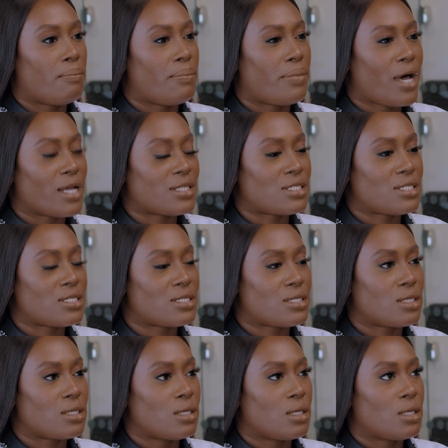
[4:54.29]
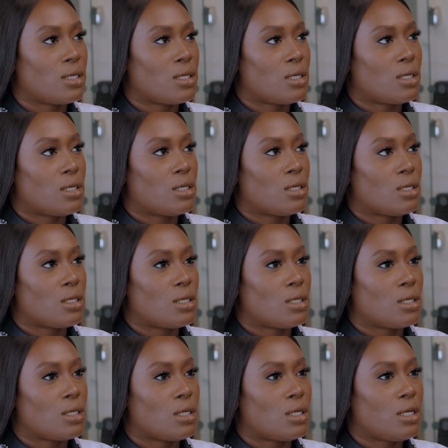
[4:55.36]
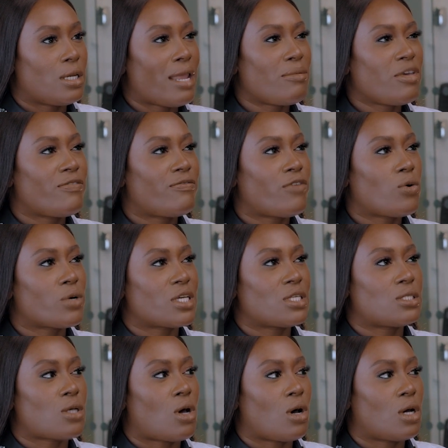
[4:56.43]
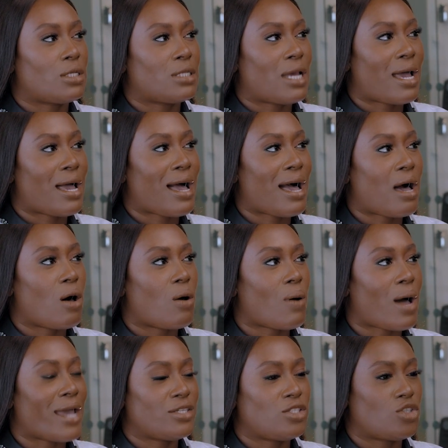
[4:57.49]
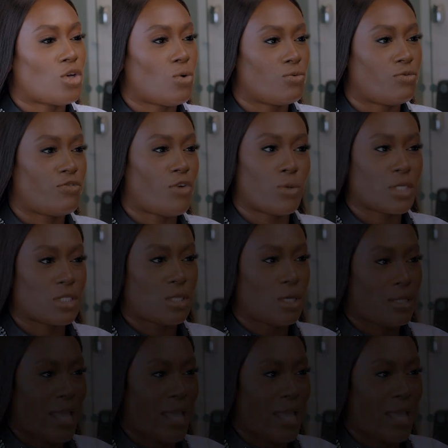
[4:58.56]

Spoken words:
But let me focus on how I don't focus on